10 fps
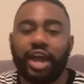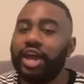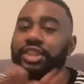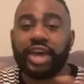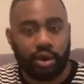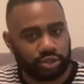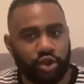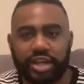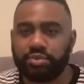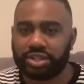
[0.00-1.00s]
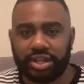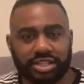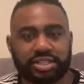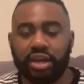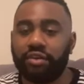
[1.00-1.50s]
That was crazy within
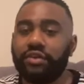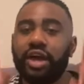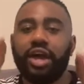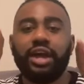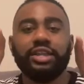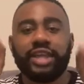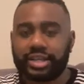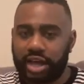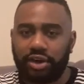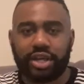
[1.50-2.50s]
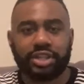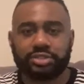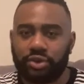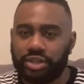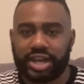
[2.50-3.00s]
itself. That's a whole nother
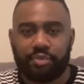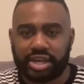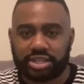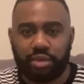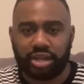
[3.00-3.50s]
story time that's coming